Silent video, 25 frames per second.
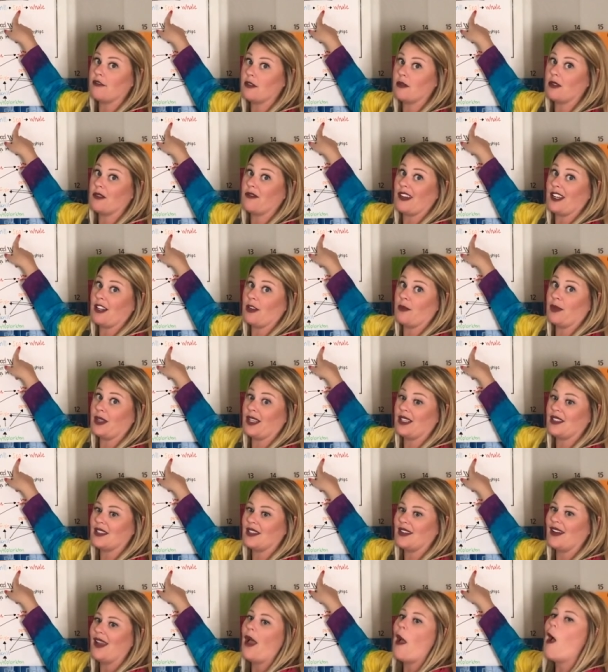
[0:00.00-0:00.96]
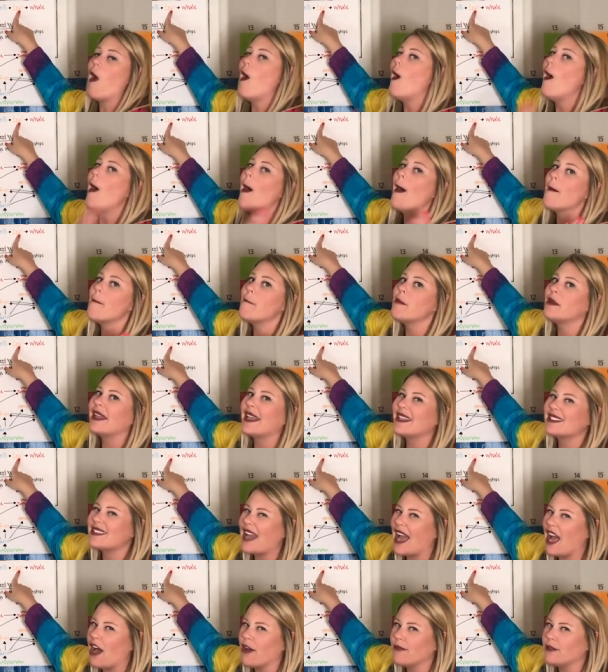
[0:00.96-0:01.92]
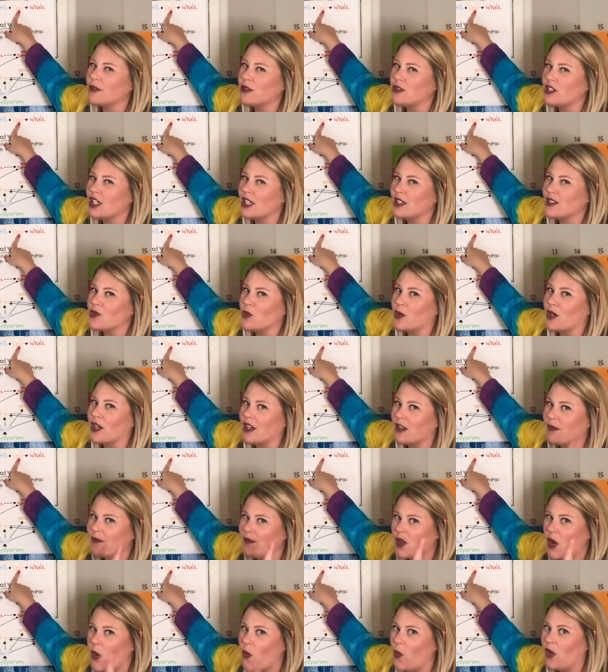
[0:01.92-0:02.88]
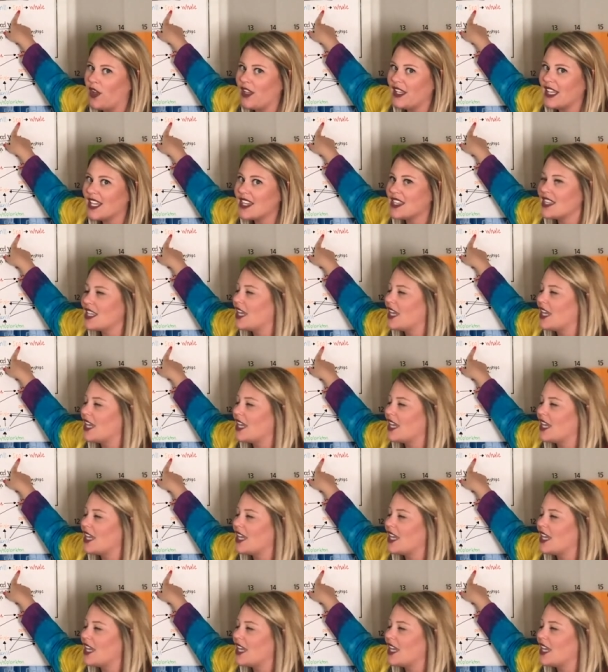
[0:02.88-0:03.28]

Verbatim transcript: from the phytoplankton, but that's not how food chains work. We'll get